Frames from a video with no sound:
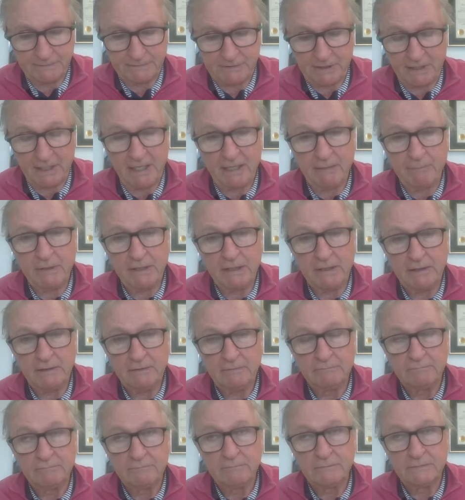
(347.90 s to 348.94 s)

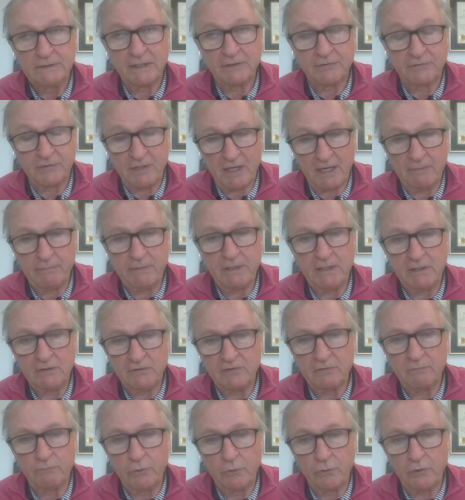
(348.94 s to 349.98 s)
Timing. Yes, timing
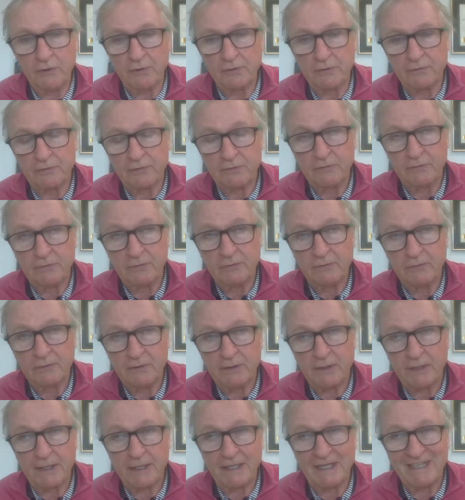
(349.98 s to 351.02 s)
is important.
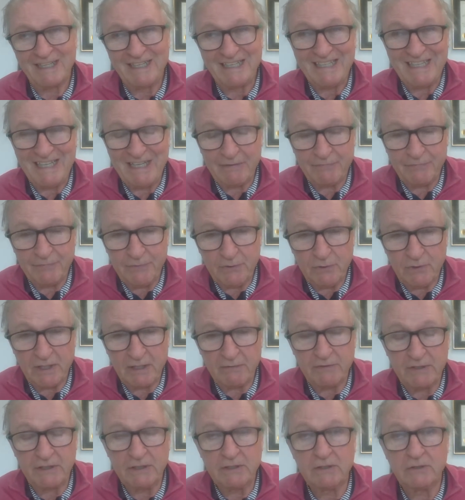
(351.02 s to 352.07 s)
And if you
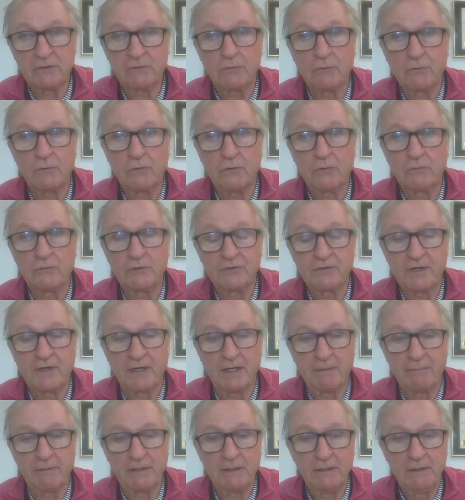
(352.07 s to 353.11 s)
have any control over
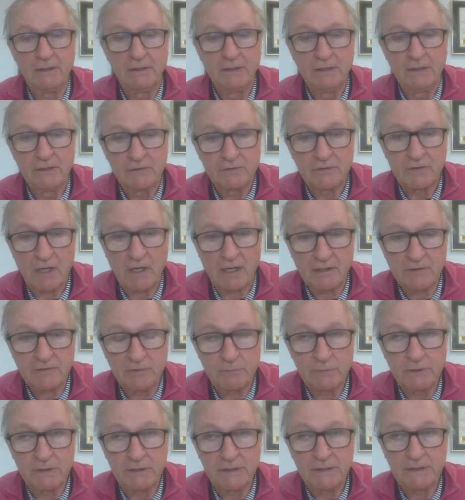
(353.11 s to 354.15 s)
timing, talk
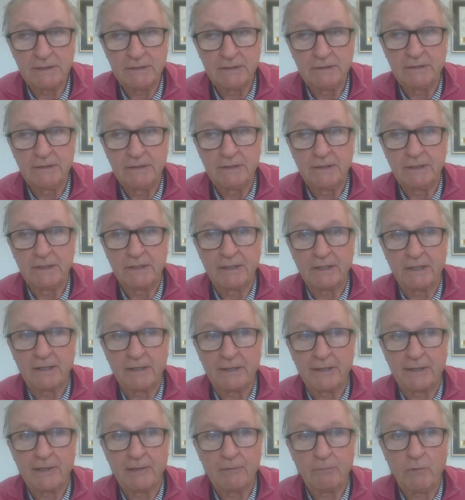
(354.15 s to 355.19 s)
to me.
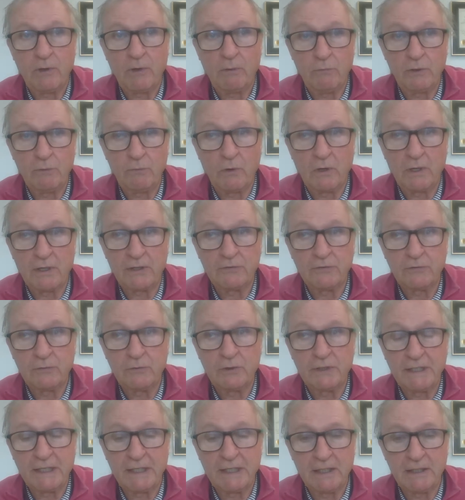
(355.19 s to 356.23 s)
What we want to do
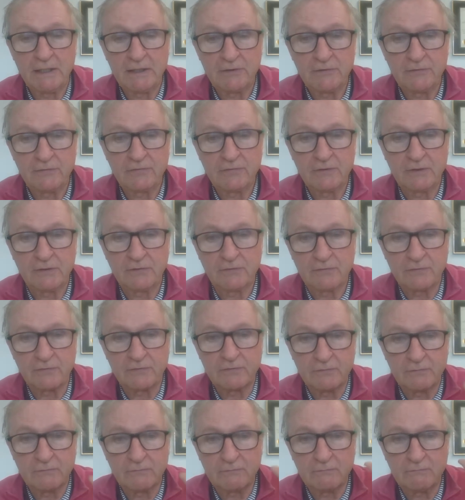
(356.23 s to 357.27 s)
again
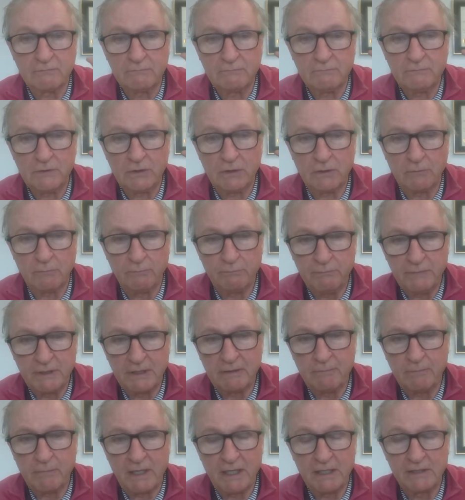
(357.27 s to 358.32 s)
is
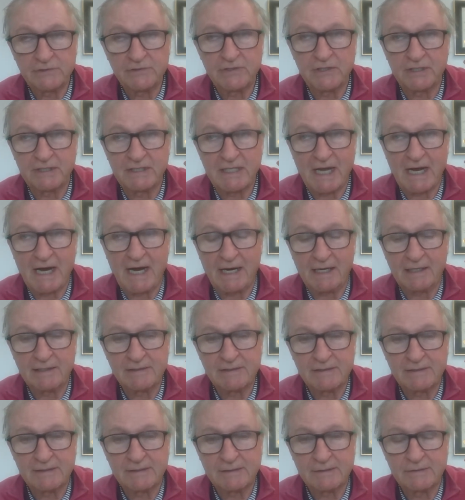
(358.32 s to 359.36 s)
minimize the
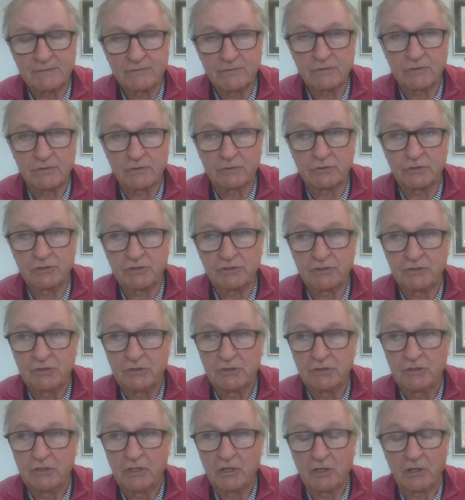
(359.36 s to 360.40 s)
tax. So
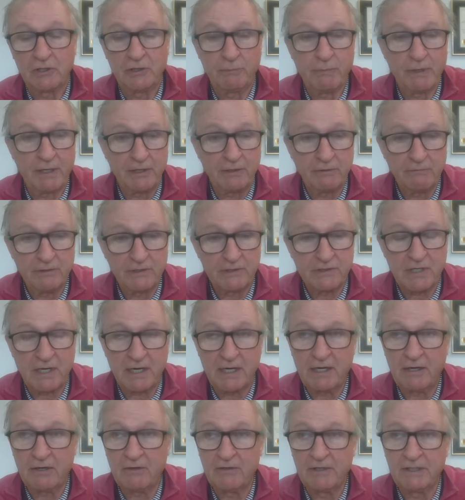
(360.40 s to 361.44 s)
are you better to
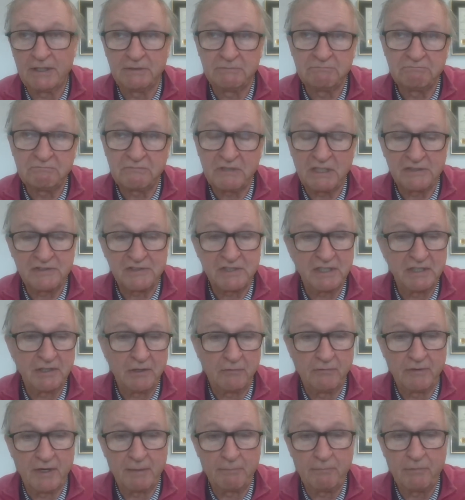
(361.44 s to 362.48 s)
retire in, let's say,
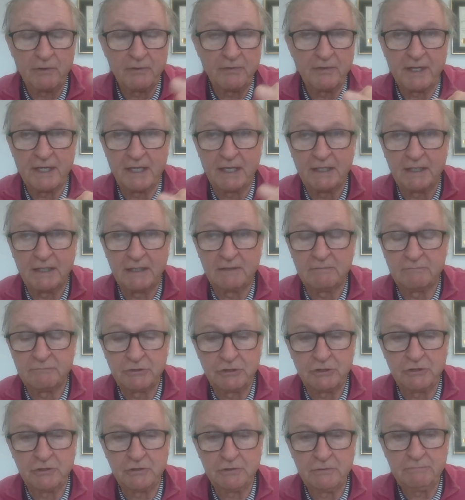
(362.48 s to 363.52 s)
November than in
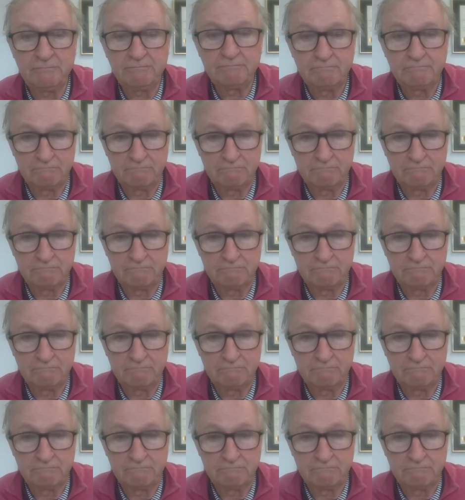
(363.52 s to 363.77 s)
June?